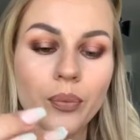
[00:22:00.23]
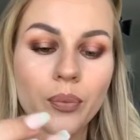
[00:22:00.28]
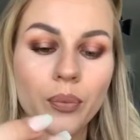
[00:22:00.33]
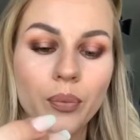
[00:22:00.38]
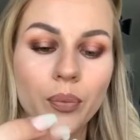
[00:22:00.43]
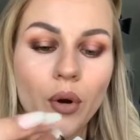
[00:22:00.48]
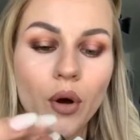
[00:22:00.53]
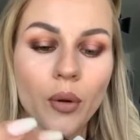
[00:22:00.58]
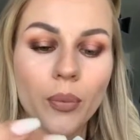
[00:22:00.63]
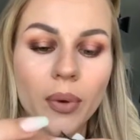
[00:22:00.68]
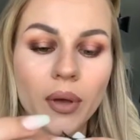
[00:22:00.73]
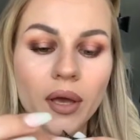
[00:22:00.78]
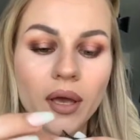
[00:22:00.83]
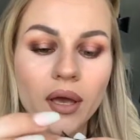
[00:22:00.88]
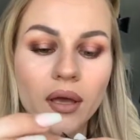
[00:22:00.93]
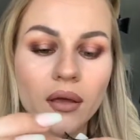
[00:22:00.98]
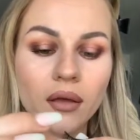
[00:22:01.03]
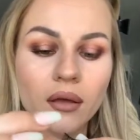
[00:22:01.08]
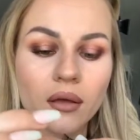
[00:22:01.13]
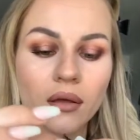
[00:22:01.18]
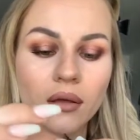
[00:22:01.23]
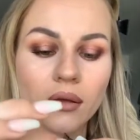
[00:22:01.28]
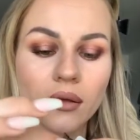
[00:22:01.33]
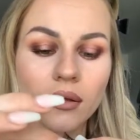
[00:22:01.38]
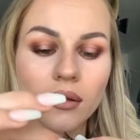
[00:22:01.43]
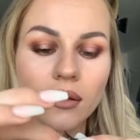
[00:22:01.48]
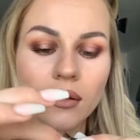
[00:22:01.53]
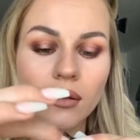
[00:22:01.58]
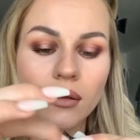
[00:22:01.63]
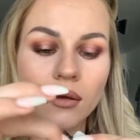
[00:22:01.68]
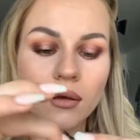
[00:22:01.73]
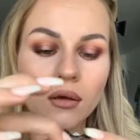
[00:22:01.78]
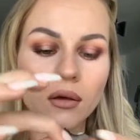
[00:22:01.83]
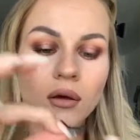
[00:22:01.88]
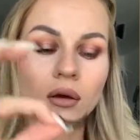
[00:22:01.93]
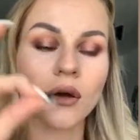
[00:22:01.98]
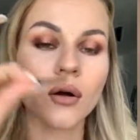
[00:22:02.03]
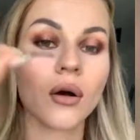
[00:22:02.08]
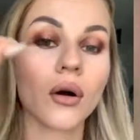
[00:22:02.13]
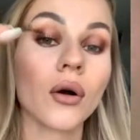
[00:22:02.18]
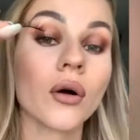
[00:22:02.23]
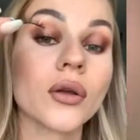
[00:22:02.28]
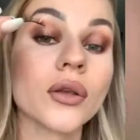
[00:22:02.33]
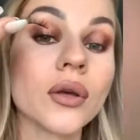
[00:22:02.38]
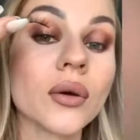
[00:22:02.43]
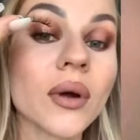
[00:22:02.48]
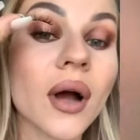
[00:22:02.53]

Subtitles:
pop it on your